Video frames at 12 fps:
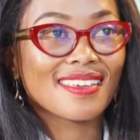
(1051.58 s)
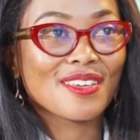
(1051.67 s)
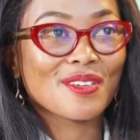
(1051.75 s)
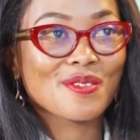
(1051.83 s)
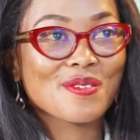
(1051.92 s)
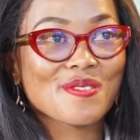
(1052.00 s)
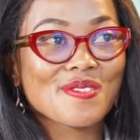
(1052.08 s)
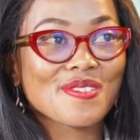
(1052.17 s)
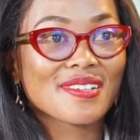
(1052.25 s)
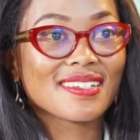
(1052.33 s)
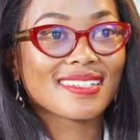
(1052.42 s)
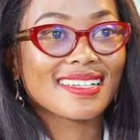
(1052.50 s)
You
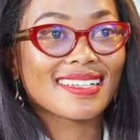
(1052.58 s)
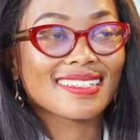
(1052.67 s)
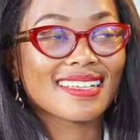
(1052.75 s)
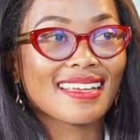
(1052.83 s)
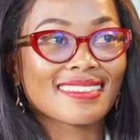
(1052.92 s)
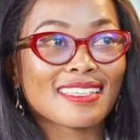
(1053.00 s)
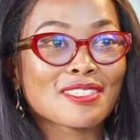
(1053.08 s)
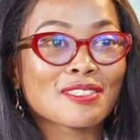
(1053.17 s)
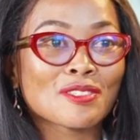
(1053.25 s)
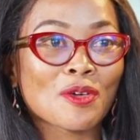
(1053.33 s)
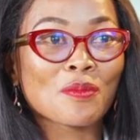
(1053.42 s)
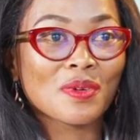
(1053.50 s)
know, there's
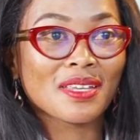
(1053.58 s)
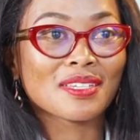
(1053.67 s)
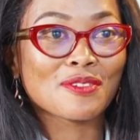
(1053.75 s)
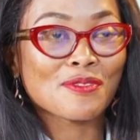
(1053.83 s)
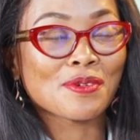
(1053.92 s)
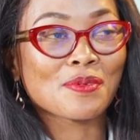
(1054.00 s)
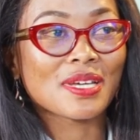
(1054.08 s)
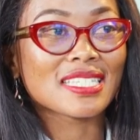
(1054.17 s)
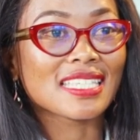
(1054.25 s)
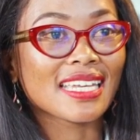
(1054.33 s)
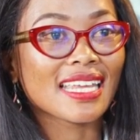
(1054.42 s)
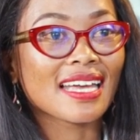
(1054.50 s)
so many different ways
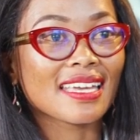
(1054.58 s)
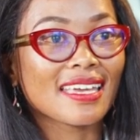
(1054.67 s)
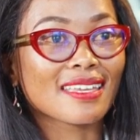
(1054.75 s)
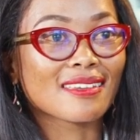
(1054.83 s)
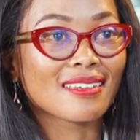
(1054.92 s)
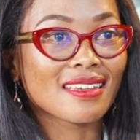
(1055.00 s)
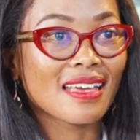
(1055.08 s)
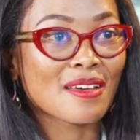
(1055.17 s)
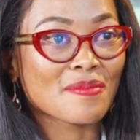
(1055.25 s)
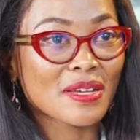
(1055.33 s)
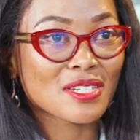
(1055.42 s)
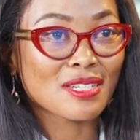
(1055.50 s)
that I can
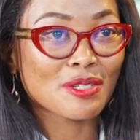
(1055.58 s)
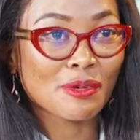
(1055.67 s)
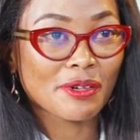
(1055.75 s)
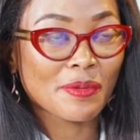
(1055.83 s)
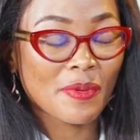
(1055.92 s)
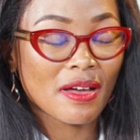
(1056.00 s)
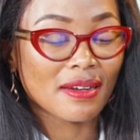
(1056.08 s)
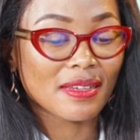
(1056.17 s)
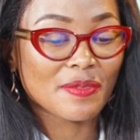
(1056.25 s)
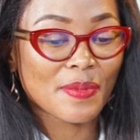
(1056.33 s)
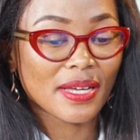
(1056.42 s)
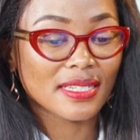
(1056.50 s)
um, actually talk about it,
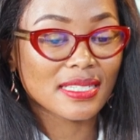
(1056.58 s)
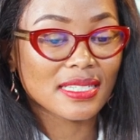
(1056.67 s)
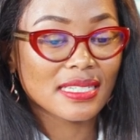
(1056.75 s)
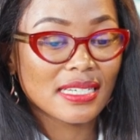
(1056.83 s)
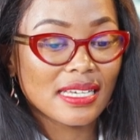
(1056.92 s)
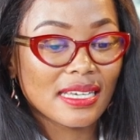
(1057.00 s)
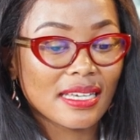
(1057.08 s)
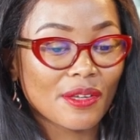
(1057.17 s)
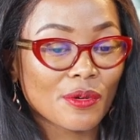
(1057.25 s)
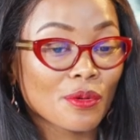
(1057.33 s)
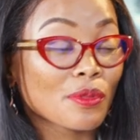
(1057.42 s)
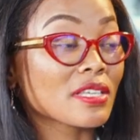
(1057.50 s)
but you
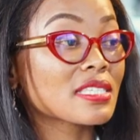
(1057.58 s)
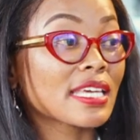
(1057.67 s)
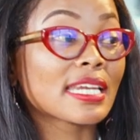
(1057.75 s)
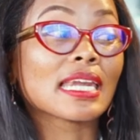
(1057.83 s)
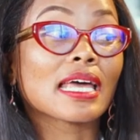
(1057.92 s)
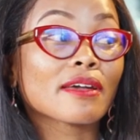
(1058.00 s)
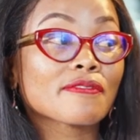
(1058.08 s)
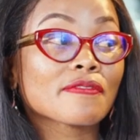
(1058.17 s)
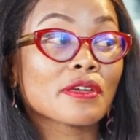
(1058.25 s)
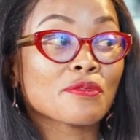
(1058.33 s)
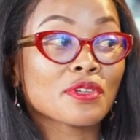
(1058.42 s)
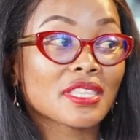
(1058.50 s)
know, they say in life
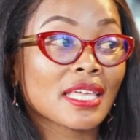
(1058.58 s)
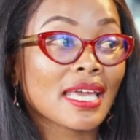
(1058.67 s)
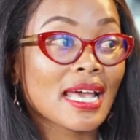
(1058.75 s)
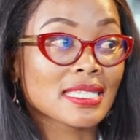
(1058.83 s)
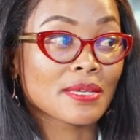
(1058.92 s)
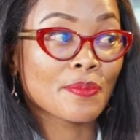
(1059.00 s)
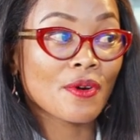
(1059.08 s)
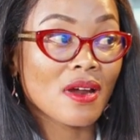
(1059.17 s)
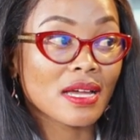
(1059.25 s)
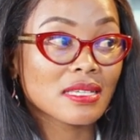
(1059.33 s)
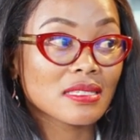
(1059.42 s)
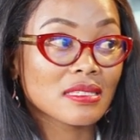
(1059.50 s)
everything has a
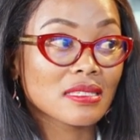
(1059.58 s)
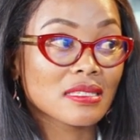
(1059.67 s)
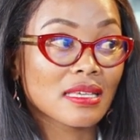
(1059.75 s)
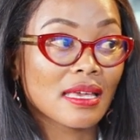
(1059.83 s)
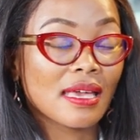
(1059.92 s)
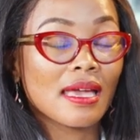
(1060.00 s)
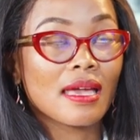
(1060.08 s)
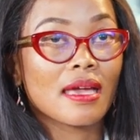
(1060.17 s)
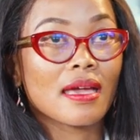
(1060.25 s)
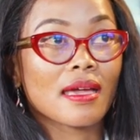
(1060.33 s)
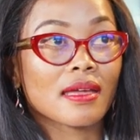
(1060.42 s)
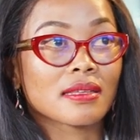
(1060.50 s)
price.
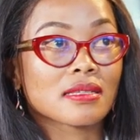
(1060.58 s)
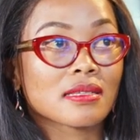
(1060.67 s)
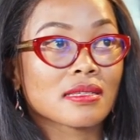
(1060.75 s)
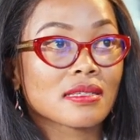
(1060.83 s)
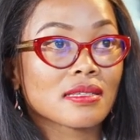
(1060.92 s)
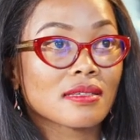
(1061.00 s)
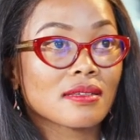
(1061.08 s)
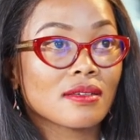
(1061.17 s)
And